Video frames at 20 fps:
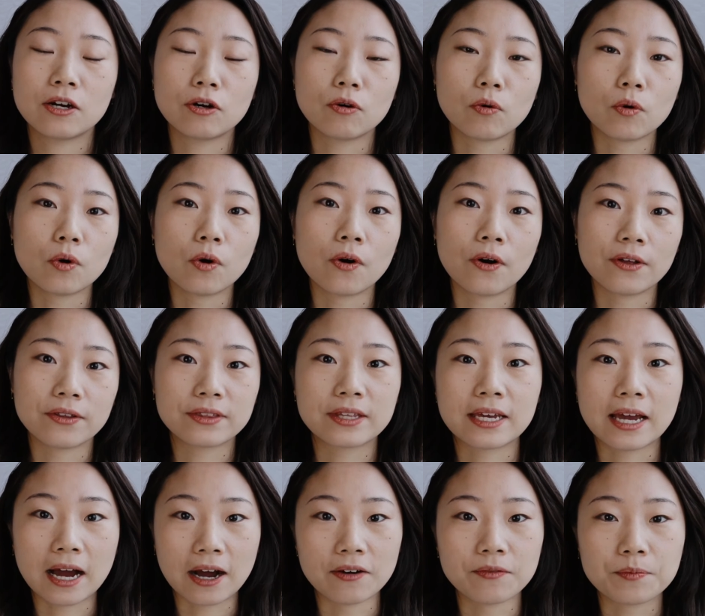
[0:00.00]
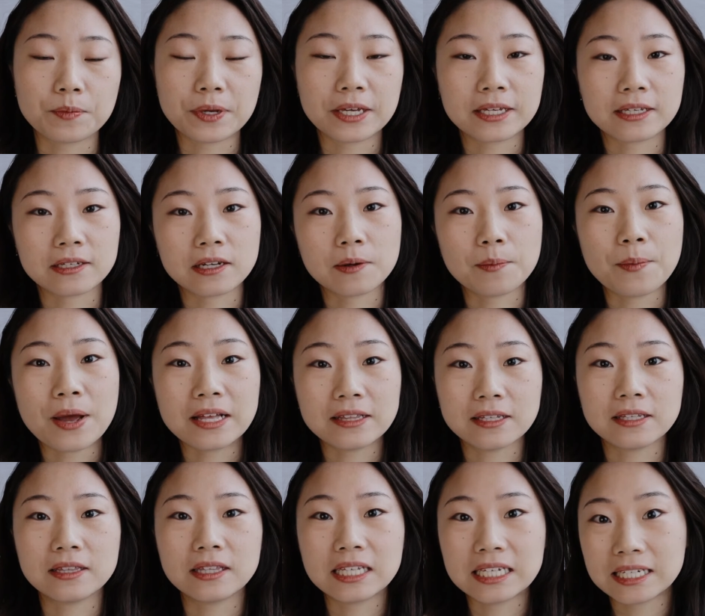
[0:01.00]
or they have been
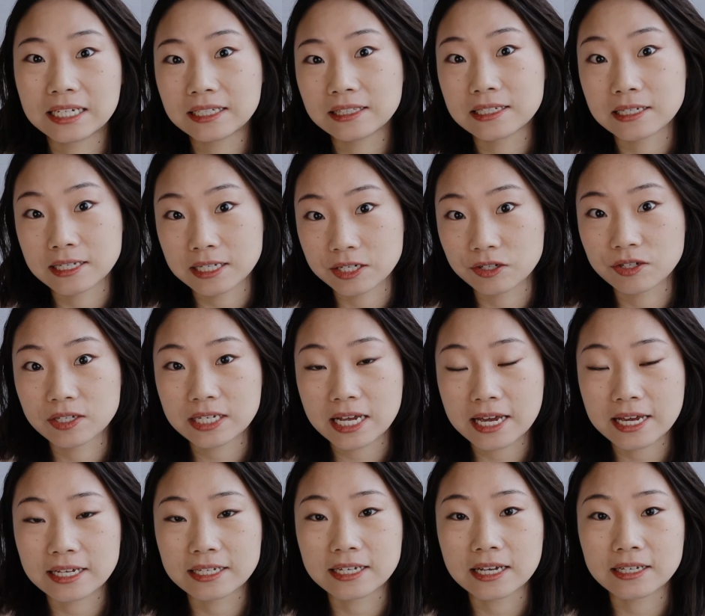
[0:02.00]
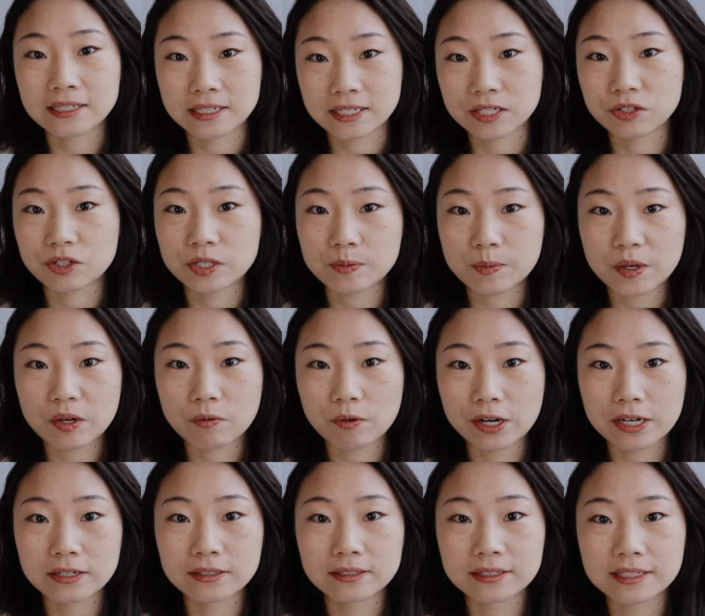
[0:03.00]
mainly leading the Series A and Series B
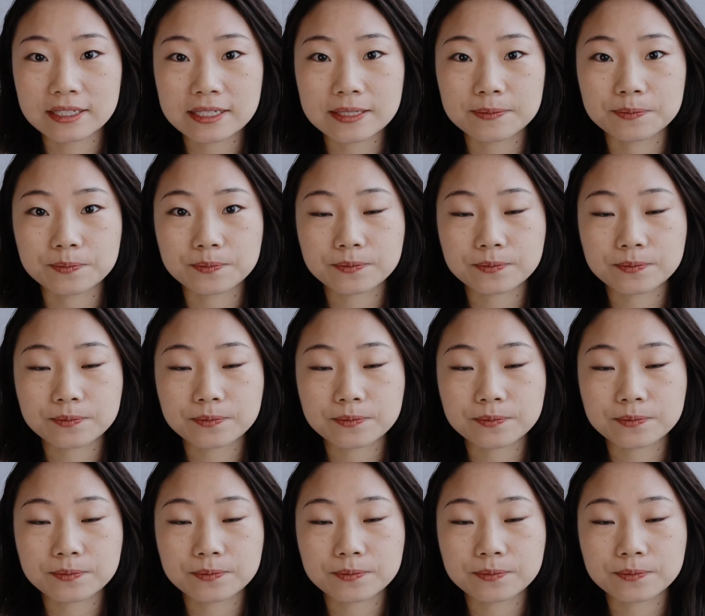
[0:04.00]
rounds.